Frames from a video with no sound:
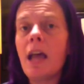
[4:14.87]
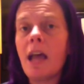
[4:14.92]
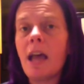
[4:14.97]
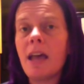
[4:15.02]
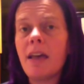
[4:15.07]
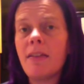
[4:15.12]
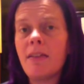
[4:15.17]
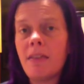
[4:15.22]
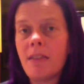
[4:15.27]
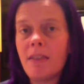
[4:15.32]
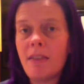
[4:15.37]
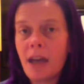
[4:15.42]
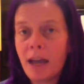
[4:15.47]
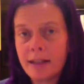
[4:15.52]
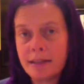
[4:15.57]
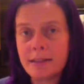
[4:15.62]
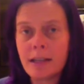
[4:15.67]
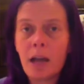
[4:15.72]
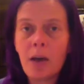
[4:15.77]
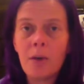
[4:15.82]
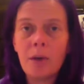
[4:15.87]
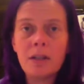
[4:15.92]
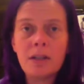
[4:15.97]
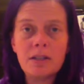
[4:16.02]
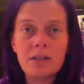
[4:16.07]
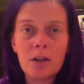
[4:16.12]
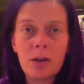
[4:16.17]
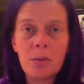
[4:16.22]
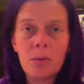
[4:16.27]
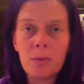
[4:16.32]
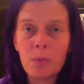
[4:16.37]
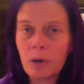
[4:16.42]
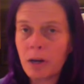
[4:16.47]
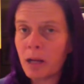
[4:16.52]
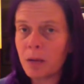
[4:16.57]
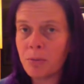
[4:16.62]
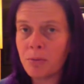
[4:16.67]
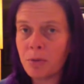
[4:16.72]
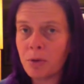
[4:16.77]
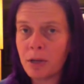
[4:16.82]
and that's how I determine what
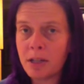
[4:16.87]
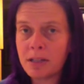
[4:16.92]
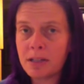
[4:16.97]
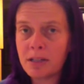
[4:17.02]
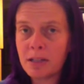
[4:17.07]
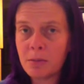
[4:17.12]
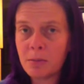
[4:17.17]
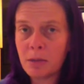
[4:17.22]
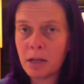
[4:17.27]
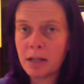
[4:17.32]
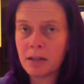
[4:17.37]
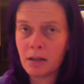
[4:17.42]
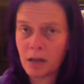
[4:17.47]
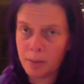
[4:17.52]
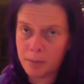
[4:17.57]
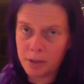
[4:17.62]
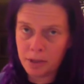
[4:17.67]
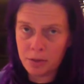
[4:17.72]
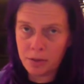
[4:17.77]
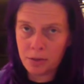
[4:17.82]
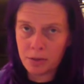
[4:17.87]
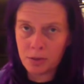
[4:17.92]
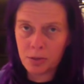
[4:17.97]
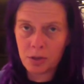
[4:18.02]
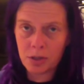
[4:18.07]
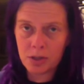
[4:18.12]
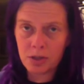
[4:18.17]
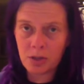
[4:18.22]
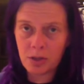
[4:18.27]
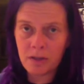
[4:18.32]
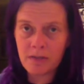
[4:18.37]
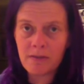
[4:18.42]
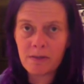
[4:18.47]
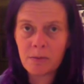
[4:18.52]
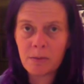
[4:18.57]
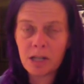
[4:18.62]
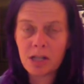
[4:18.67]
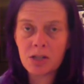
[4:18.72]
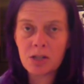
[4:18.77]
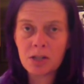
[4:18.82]
I put in my nominal nutritional
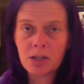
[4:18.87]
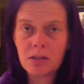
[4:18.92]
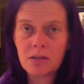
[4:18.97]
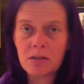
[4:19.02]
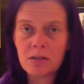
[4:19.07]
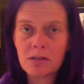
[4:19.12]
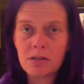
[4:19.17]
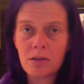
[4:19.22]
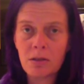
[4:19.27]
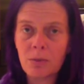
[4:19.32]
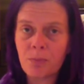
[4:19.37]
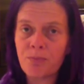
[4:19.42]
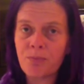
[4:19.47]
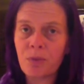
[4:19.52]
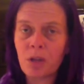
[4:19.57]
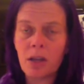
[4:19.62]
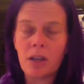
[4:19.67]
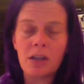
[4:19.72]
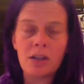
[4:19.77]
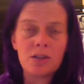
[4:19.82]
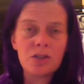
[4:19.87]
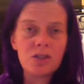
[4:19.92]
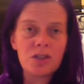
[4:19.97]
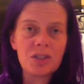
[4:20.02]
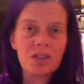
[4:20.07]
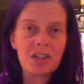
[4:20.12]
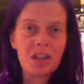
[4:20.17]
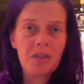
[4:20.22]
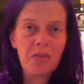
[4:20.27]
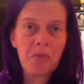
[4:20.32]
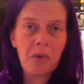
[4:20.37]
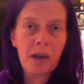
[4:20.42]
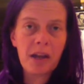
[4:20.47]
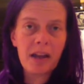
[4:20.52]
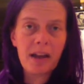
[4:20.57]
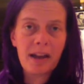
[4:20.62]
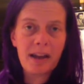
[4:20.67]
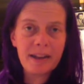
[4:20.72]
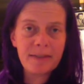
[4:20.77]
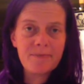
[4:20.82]
information. So just
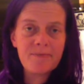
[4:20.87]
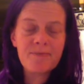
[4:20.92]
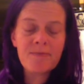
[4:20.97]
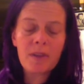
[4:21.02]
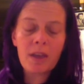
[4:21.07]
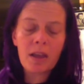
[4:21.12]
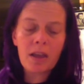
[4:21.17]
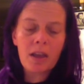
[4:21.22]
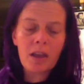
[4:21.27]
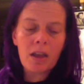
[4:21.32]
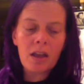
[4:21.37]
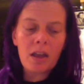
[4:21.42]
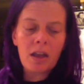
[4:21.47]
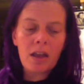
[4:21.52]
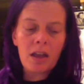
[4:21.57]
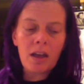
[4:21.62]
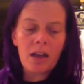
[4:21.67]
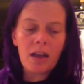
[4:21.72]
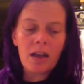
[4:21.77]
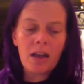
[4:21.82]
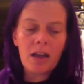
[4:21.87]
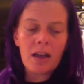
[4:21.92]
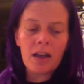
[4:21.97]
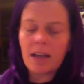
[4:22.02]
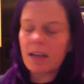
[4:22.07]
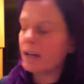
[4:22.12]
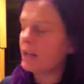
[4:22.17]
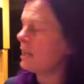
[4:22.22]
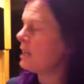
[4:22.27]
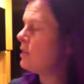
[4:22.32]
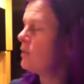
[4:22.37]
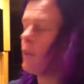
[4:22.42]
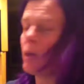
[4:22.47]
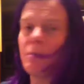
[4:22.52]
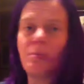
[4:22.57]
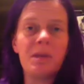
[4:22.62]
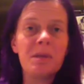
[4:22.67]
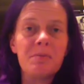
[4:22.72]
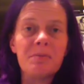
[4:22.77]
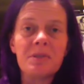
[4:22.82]
FYI. And I hear
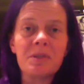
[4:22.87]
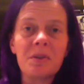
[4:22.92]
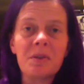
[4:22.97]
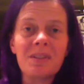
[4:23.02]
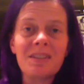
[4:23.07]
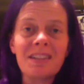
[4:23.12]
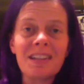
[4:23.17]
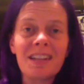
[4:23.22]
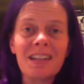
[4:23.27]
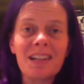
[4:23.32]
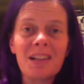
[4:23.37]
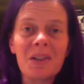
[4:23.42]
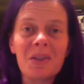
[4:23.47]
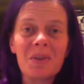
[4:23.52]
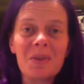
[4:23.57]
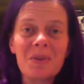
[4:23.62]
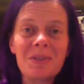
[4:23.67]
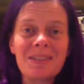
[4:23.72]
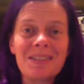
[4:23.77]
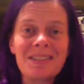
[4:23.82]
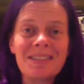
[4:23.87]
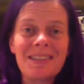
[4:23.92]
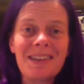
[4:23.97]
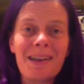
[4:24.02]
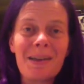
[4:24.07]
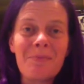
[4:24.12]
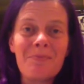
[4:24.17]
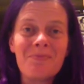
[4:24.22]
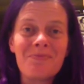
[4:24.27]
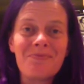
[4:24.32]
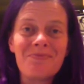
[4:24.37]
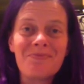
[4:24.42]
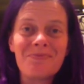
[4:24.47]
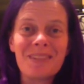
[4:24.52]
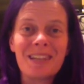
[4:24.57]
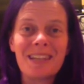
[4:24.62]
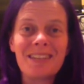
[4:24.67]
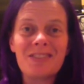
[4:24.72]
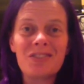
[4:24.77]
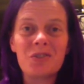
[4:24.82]
that beep, so it's getting close to time.
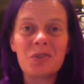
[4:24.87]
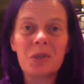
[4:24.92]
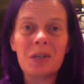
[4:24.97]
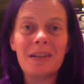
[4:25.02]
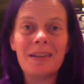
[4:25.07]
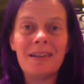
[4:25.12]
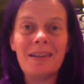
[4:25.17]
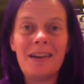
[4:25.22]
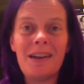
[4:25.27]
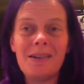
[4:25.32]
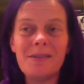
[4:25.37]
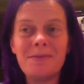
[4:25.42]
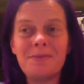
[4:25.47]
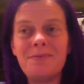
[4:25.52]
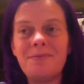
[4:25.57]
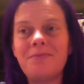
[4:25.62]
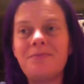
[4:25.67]
Let's check it out.